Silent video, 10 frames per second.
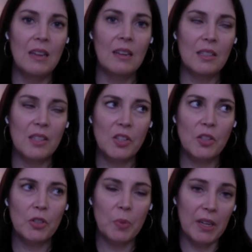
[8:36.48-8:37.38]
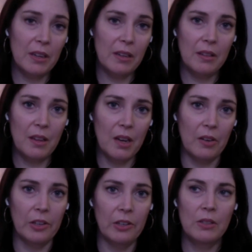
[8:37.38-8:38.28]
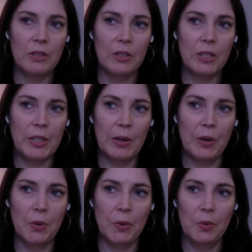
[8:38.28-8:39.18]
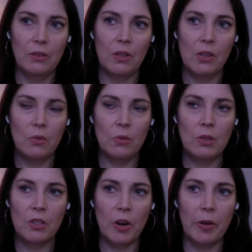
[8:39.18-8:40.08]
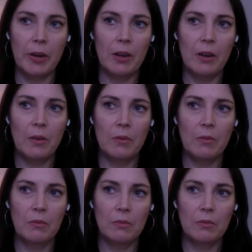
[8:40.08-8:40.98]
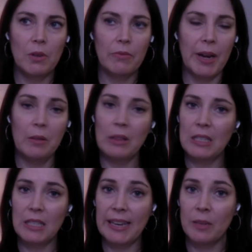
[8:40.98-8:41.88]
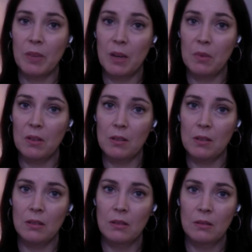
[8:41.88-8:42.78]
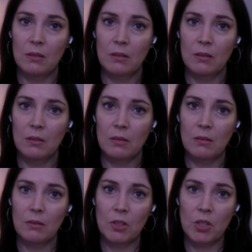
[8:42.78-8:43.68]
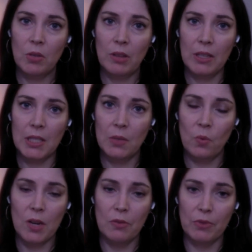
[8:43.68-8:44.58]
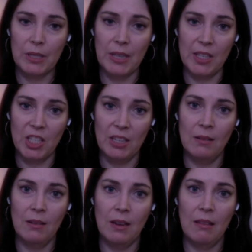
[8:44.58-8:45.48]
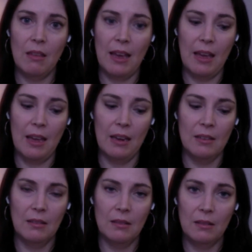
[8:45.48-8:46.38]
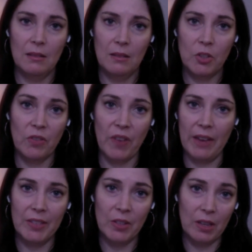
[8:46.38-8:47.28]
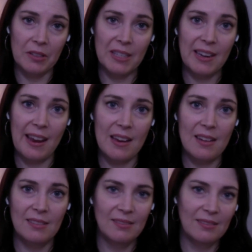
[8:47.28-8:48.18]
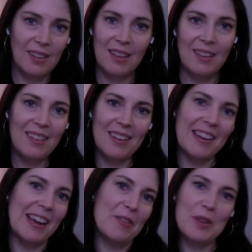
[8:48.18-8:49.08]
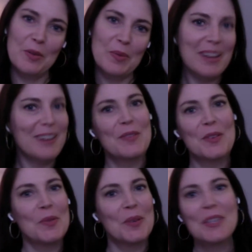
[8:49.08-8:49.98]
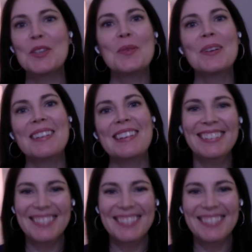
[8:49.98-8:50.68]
This is your 20th year. So you started around the tech bubble 2001 recession, and then survived 2008. And now here we are in 2020.